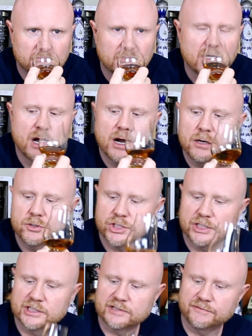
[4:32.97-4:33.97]

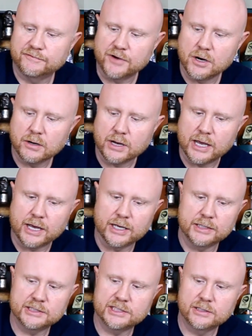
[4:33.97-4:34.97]
harsh as far
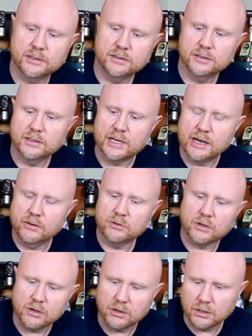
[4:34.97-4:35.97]
as
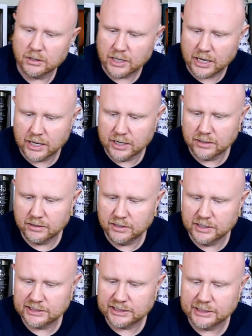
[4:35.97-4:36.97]
alcohol, and
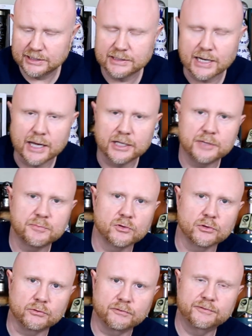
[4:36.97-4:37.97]
this is 90
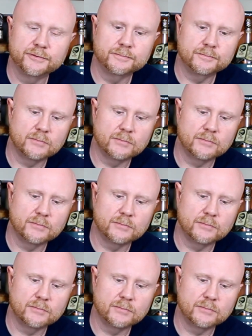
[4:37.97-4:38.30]
proof.